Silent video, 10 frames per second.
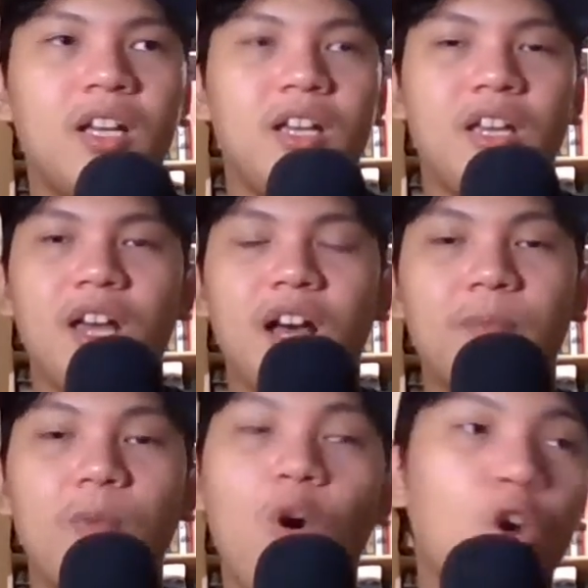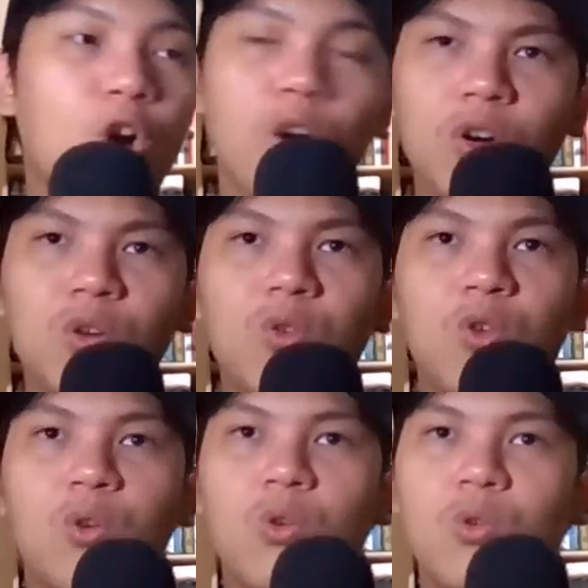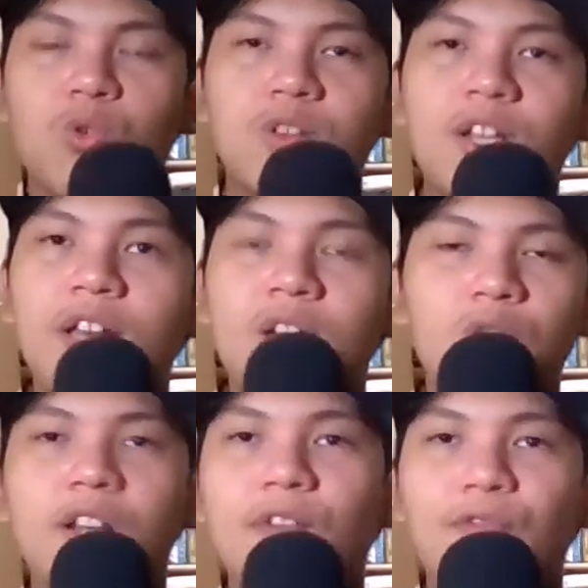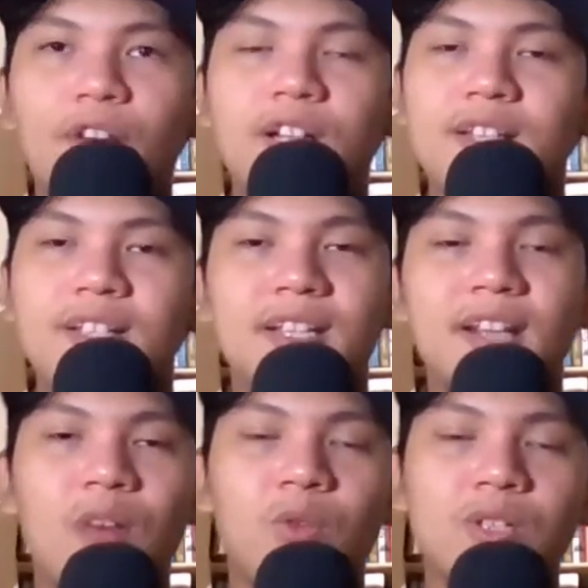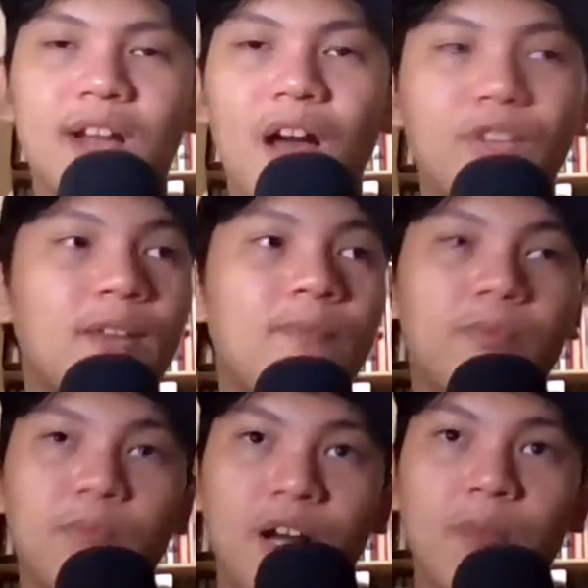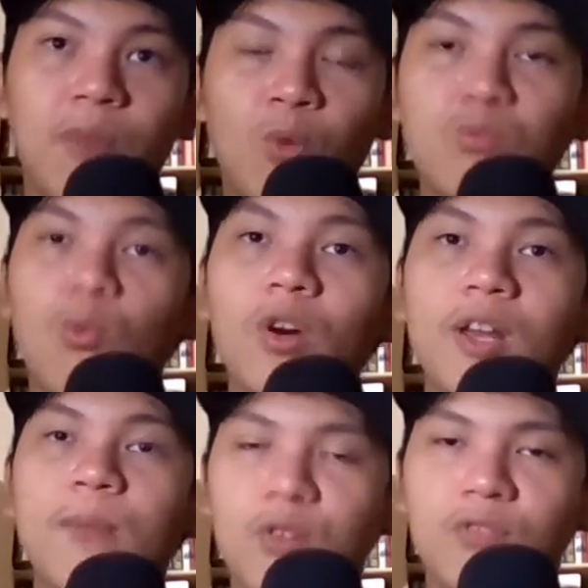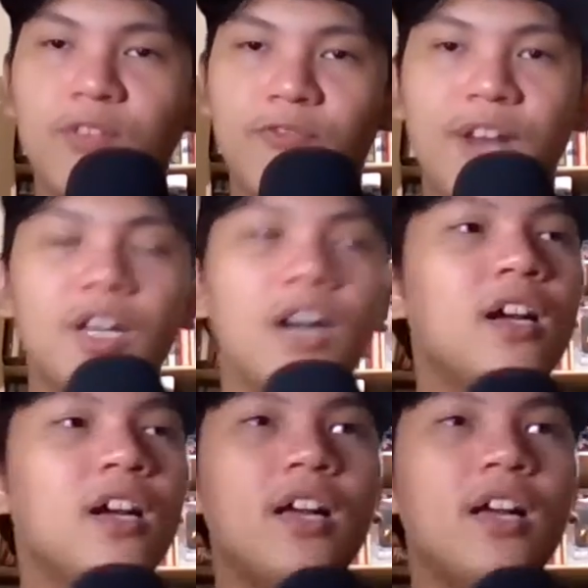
He helped Okoro, who's already a good defender since he was drafted, become a more improved defender.